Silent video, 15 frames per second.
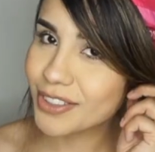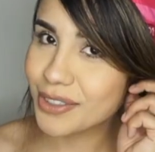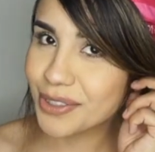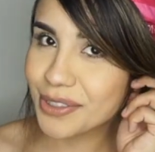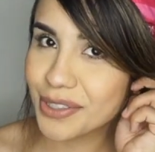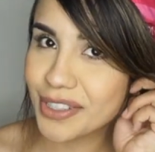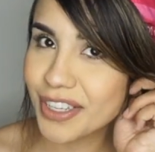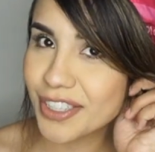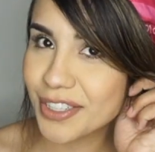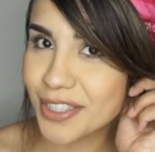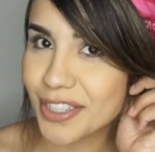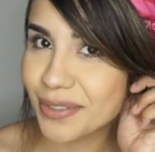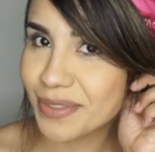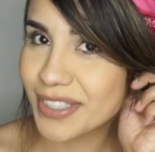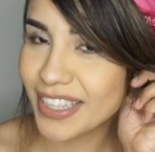due to the
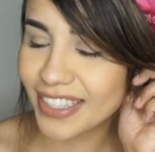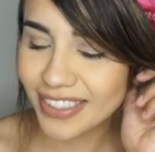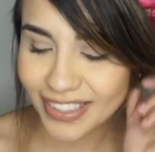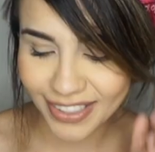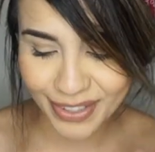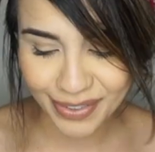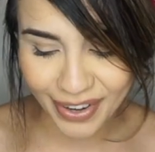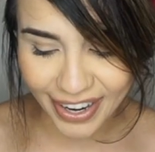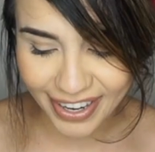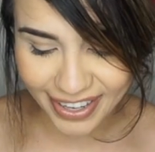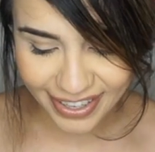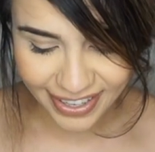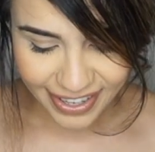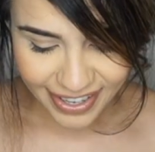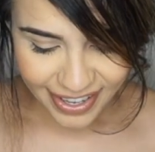circumstances, right?
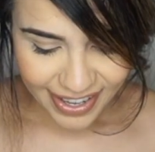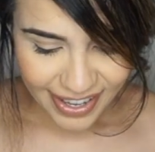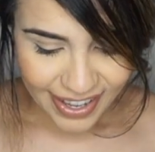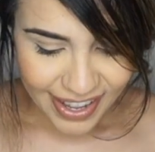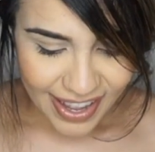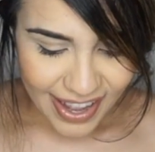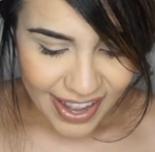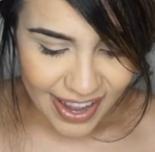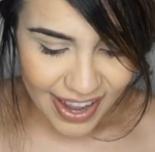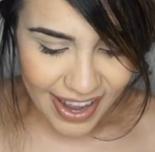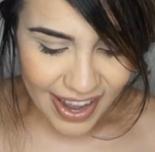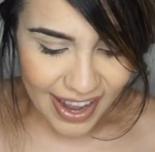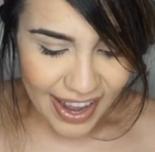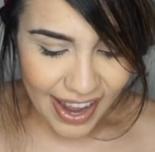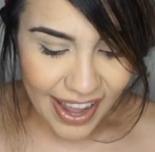
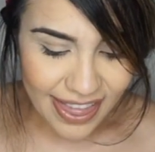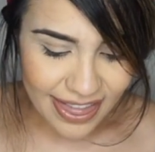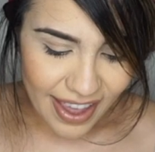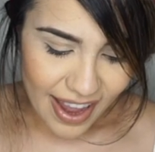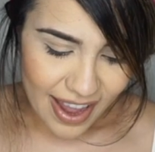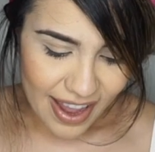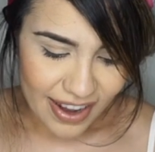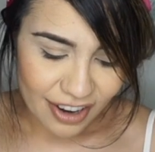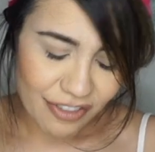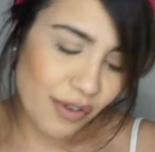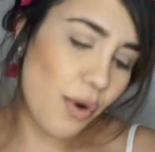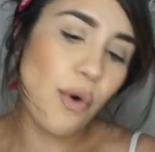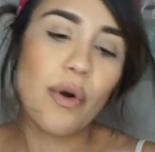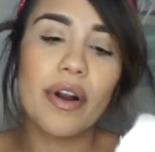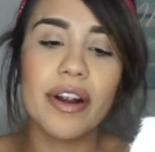And then of
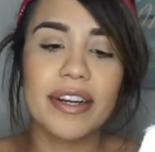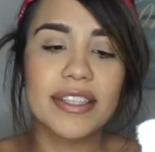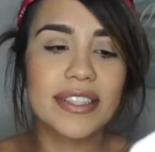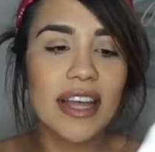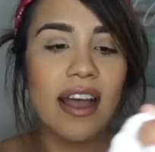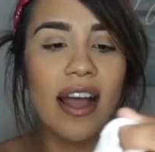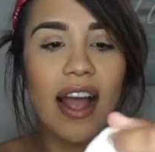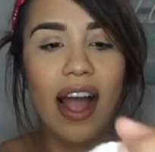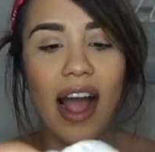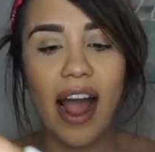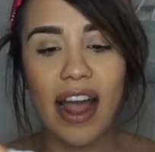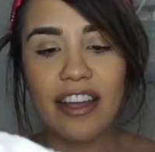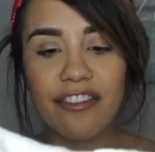course I